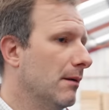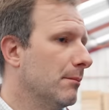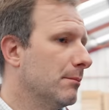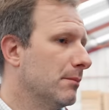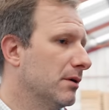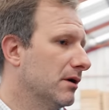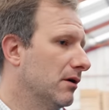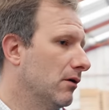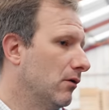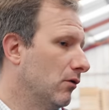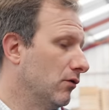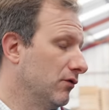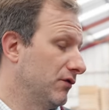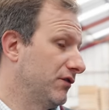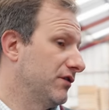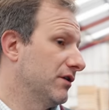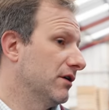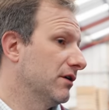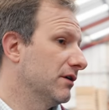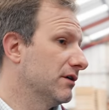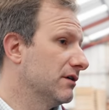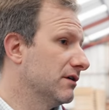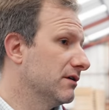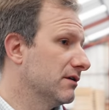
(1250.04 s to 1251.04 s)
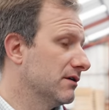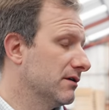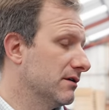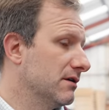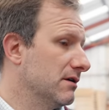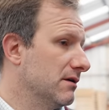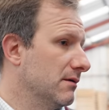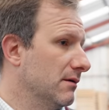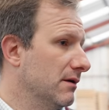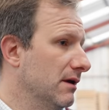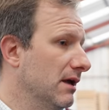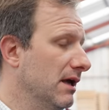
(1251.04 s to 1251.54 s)
but also you,
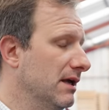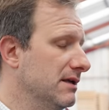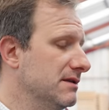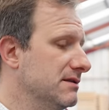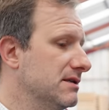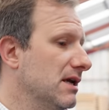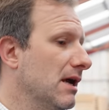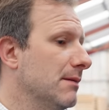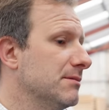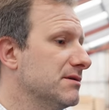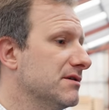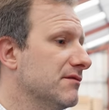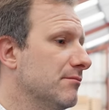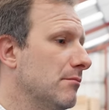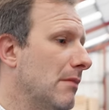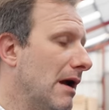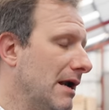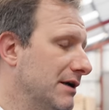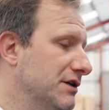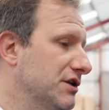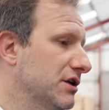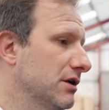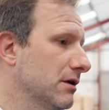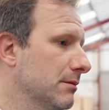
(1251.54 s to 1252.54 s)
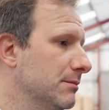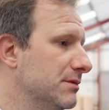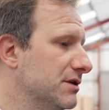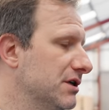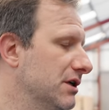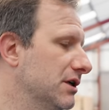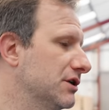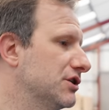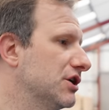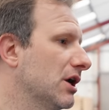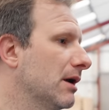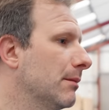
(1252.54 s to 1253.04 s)
in terms of matching up to
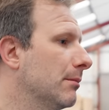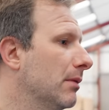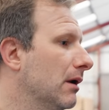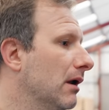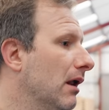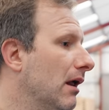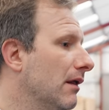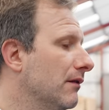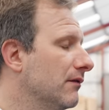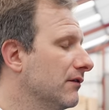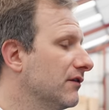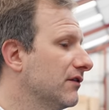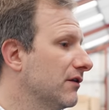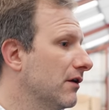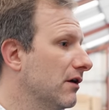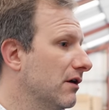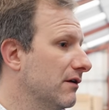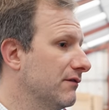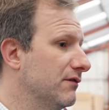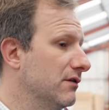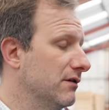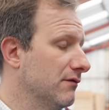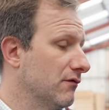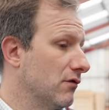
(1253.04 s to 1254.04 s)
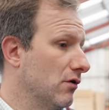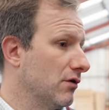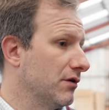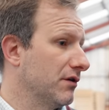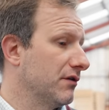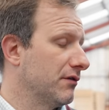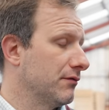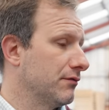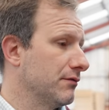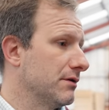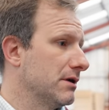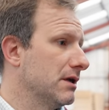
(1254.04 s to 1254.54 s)
your chamber length, so if you've got a
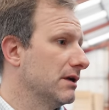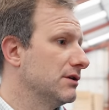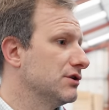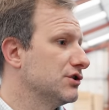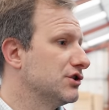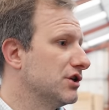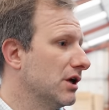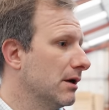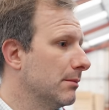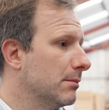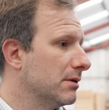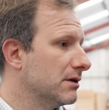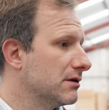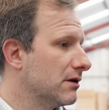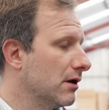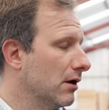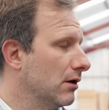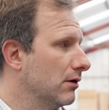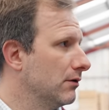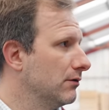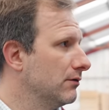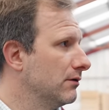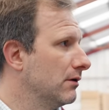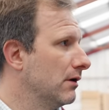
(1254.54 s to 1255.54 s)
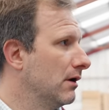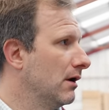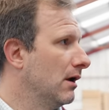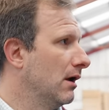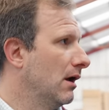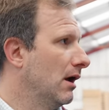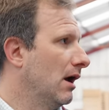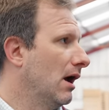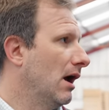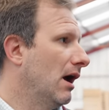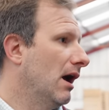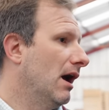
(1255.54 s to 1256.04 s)
3-inch chambered gun,
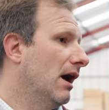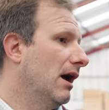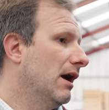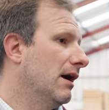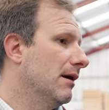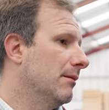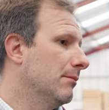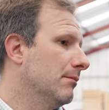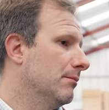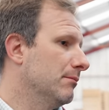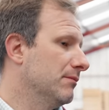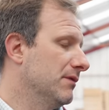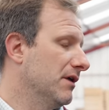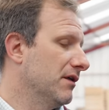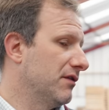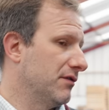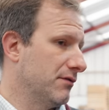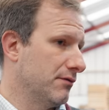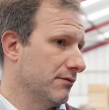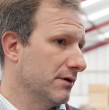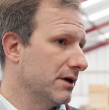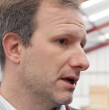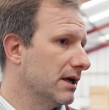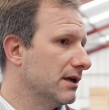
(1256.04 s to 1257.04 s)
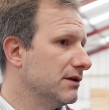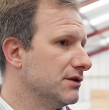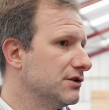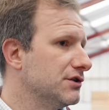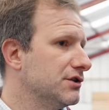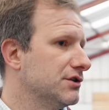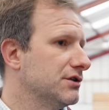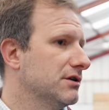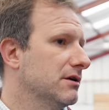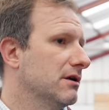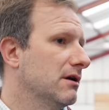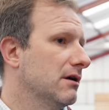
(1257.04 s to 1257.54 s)
the
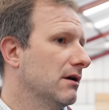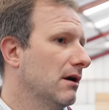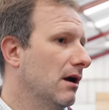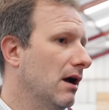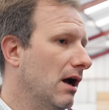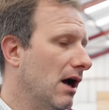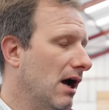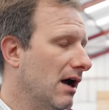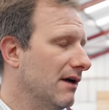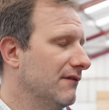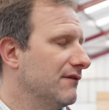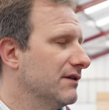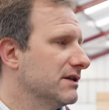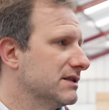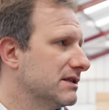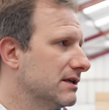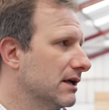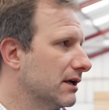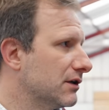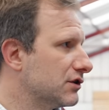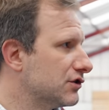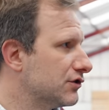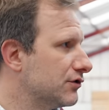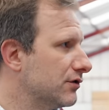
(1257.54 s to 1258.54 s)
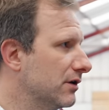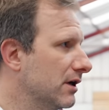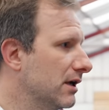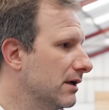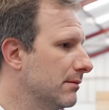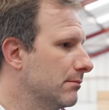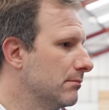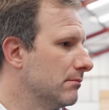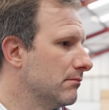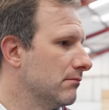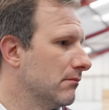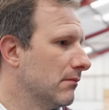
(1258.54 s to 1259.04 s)
3-inch Hi-Fezzen
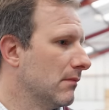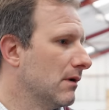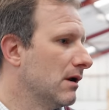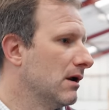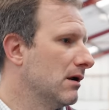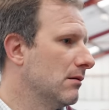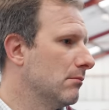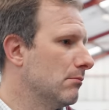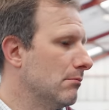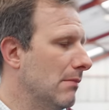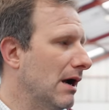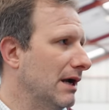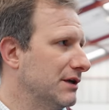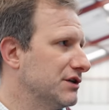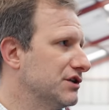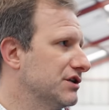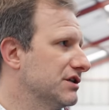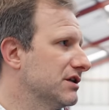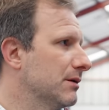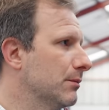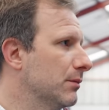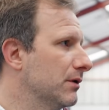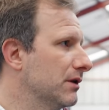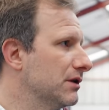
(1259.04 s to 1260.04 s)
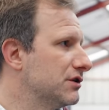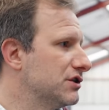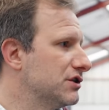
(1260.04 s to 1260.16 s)
Extreme matches up with a